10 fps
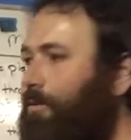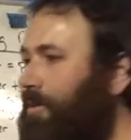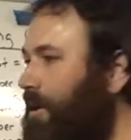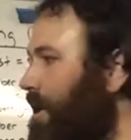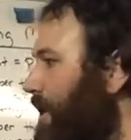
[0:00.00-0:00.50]

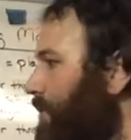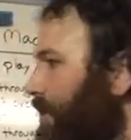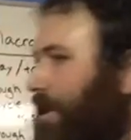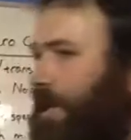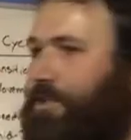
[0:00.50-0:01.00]
Being able
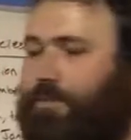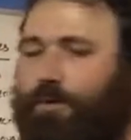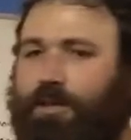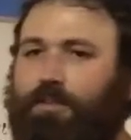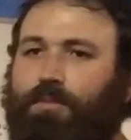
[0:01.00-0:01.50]
to catch your
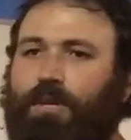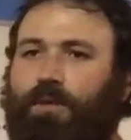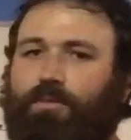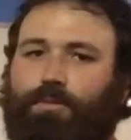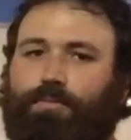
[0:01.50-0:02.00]
breath and being
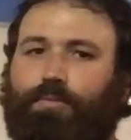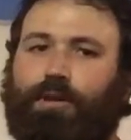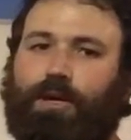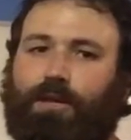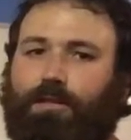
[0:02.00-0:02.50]
able to
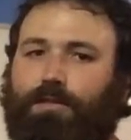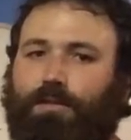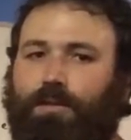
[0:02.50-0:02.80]
breathe